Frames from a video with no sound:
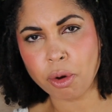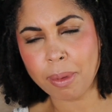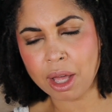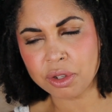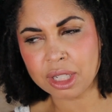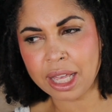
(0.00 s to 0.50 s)
from
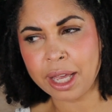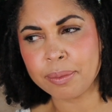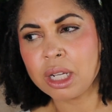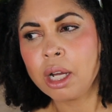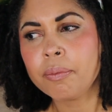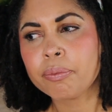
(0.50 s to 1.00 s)
House
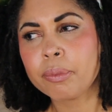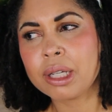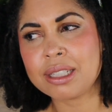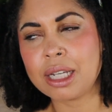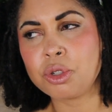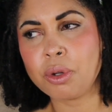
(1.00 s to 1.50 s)
Labs,
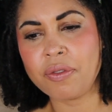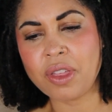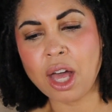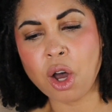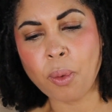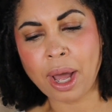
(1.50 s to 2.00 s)
because I do have the
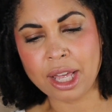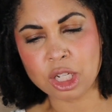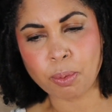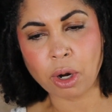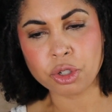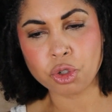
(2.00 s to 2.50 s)
LYS
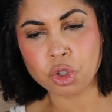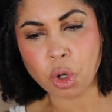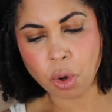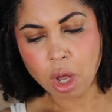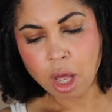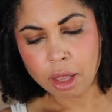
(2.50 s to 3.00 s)
bronzer.
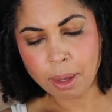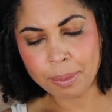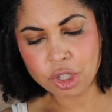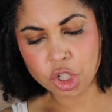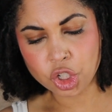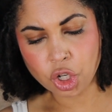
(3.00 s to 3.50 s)
So let
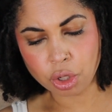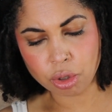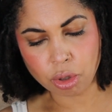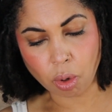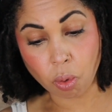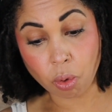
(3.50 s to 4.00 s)
me just show you
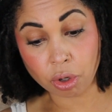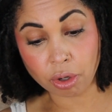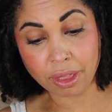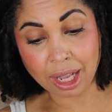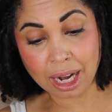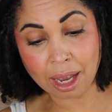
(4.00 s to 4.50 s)
the order
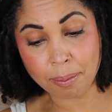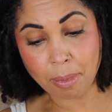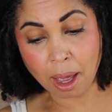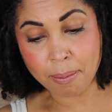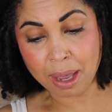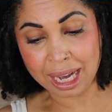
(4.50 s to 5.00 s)
that
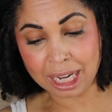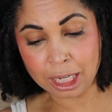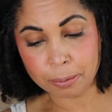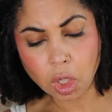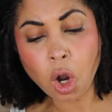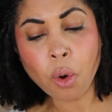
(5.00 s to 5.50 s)
I
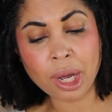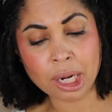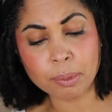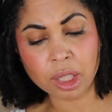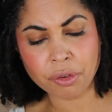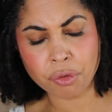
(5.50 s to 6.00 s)
made. Oh, and
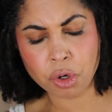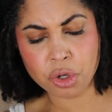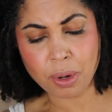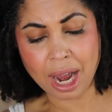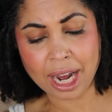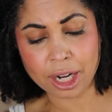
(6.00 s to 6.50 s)
I'm looking for a
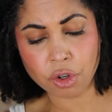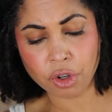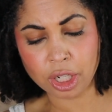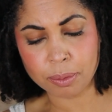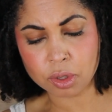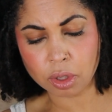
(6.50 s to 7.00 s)
new eye
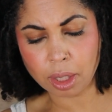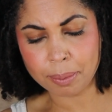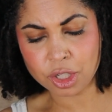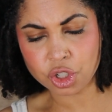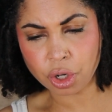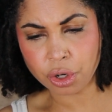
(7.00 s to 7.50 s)
cream. So let
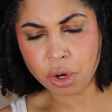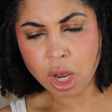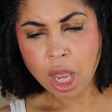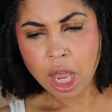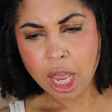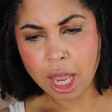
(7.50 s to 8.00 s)
me show you.
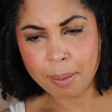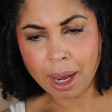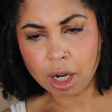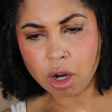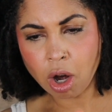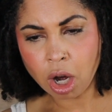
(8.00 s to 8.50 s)
In
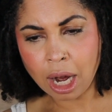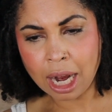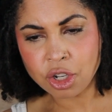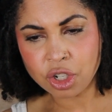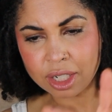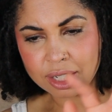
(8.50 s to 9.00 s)
my cart,
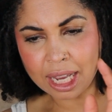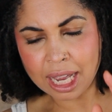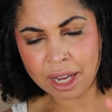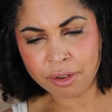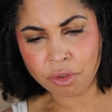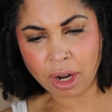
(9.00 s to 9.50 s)
I just
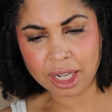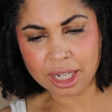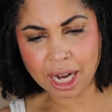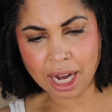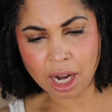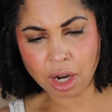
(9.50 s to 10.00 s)
have right
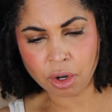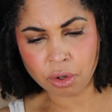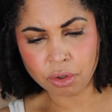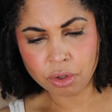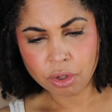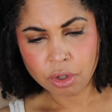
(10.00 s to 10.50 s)

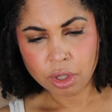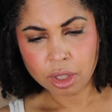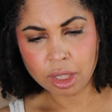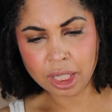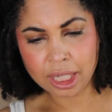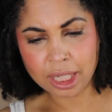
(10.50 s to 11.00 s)
now
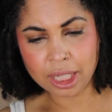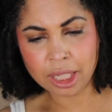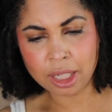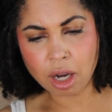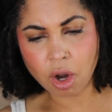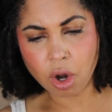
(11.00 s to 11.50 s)

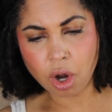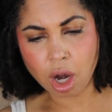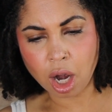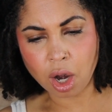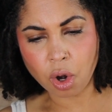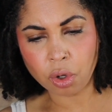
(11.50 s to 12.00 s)
the
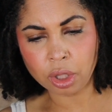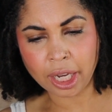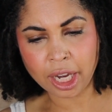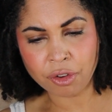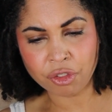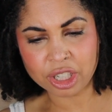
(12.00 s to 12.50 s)
Ole
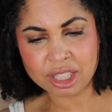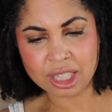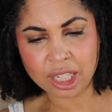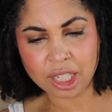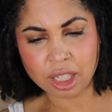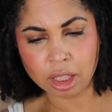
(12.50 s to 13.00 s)

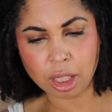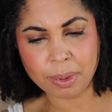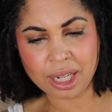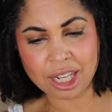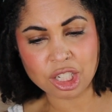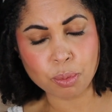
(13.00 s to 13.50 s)
Henriksen
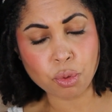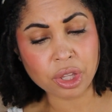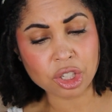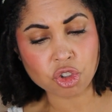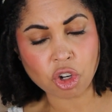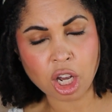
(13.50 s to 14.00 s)
Lemonade
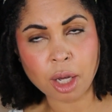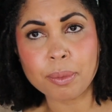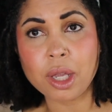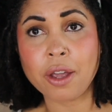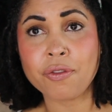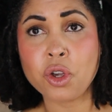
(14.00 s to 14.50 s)
Smoothing Scrub.
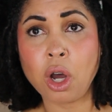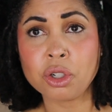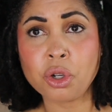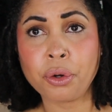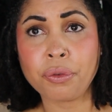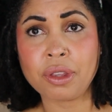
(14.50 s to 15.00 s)
If y'all
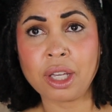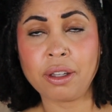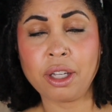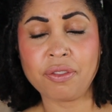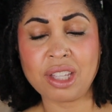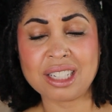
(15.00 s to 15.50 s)
know
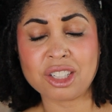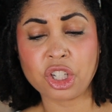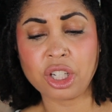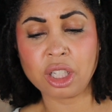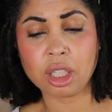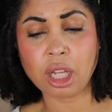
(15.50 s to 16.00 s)
that, if that's
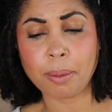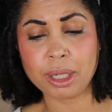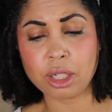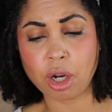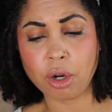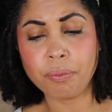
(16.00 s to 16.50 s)
good, let me
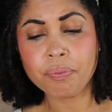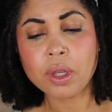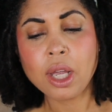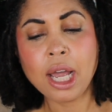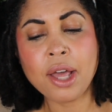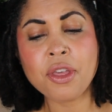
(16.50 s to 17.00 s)
know.
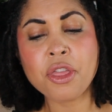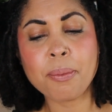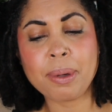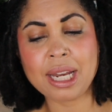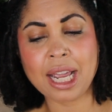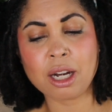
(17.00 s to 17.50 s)
And then the
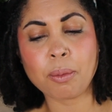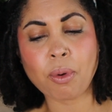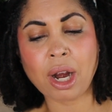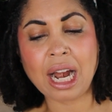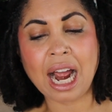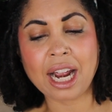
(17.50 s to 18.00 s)
Banana
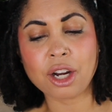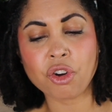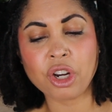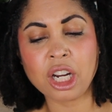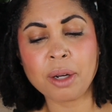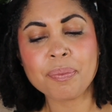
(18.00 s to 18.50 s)
Bright Eye
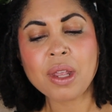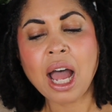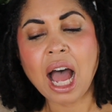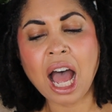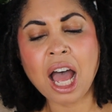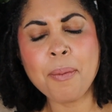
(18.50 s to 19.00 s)
Cream.
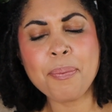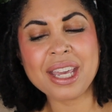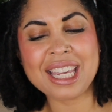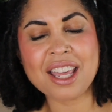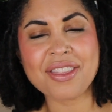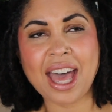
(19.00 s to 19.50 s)
I'm
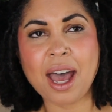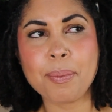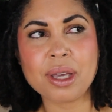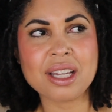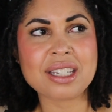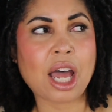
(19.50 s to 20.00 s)
picking that
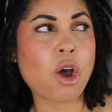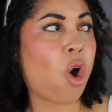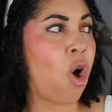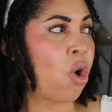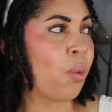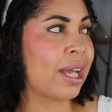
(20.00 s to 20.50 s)
because I
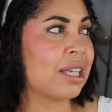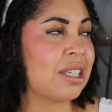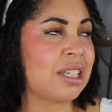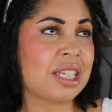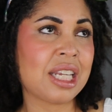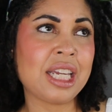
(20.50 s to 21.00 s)
always
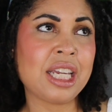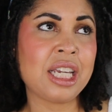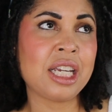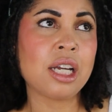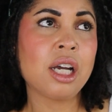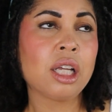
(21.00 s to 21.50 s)

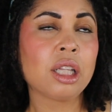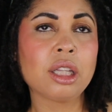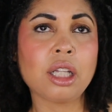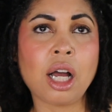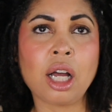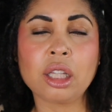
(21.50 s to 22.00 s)
see
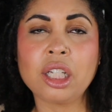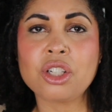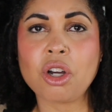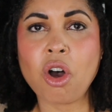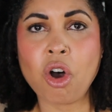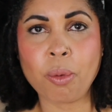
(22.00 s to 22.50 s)

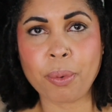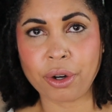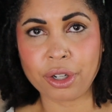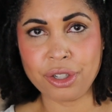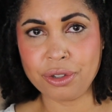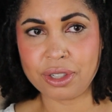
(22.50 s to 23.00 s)
Linda
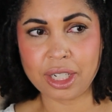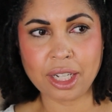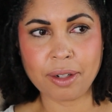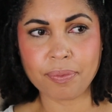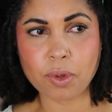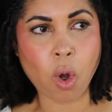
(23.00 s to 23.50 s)
Hallberg use
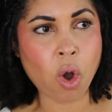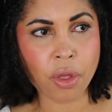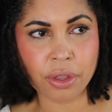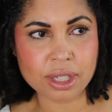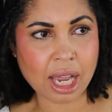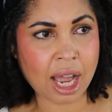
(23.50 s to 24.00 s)
it all
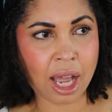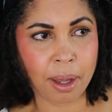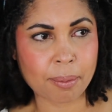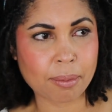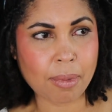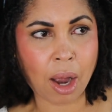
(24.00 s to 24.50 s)
the
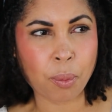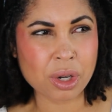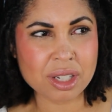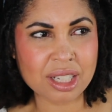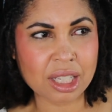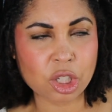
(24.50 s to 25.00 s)
time. I
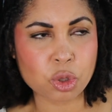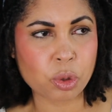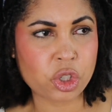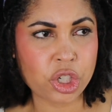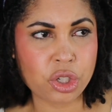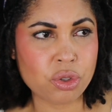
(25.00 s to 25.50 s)
wanna say that's
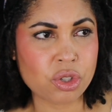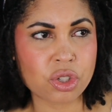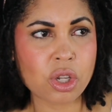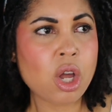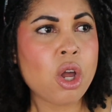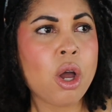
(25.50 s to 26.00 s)
what she uses